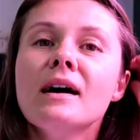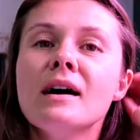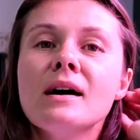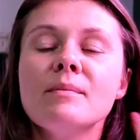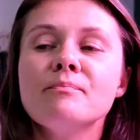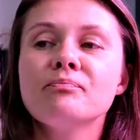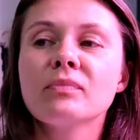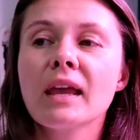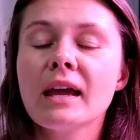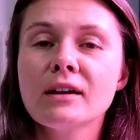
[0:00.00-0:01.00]
And
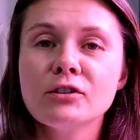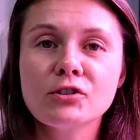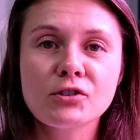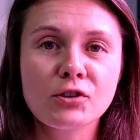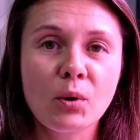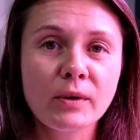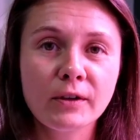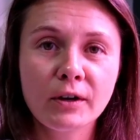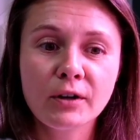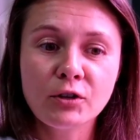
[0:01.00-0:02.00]
you just go in
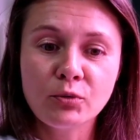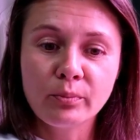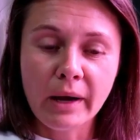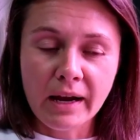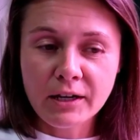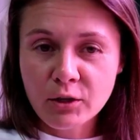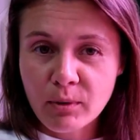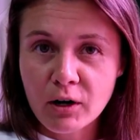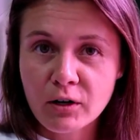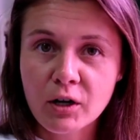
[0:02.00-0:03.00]
there, you buy your
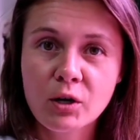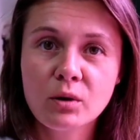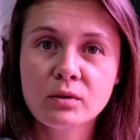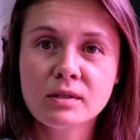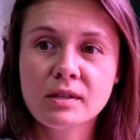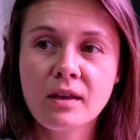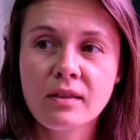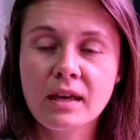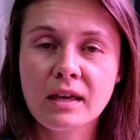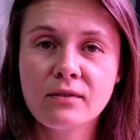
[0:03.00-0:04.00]
barcodes.
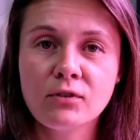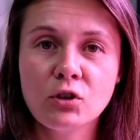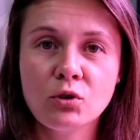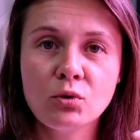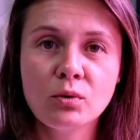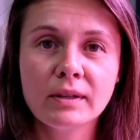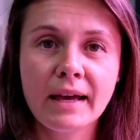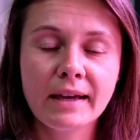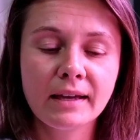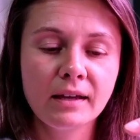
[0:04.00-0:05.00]
They give you
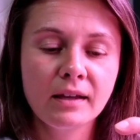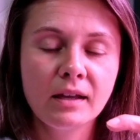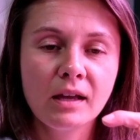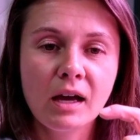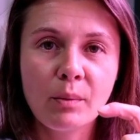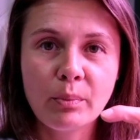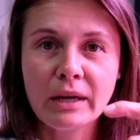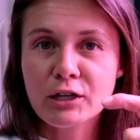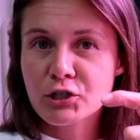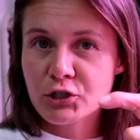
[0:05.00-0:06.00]
like a
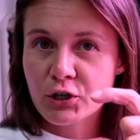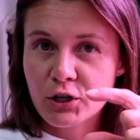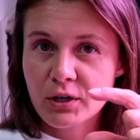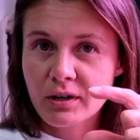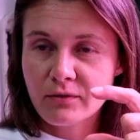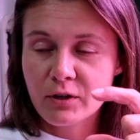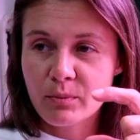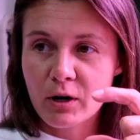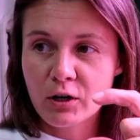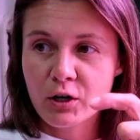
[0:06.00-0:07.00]
picture of your
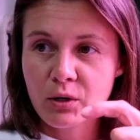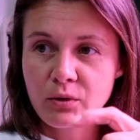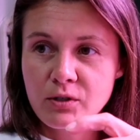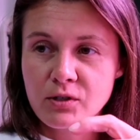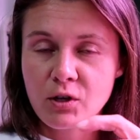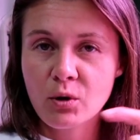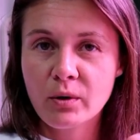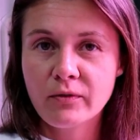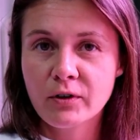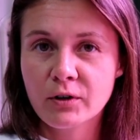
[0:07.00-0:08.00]
barcode. So
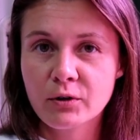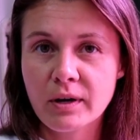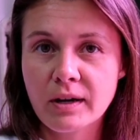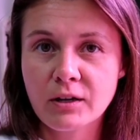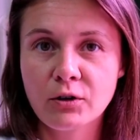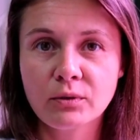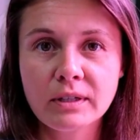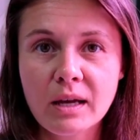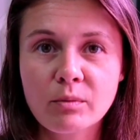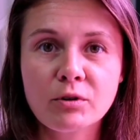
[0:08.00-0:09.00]
if you're creating your own
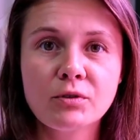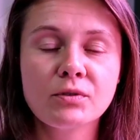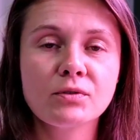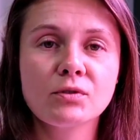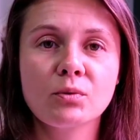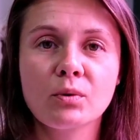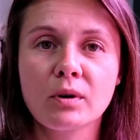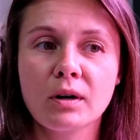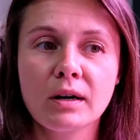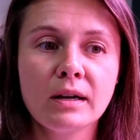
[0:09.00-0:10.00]
labels
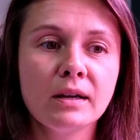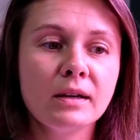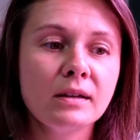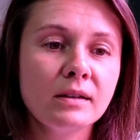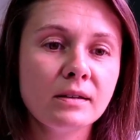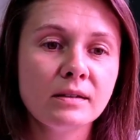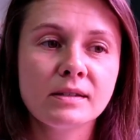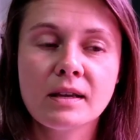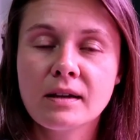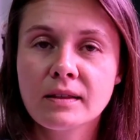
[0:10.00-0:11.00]
or
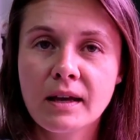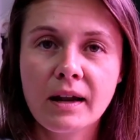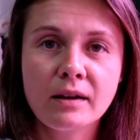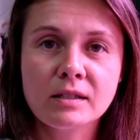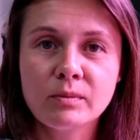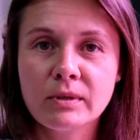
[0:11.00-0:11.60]
sending that out to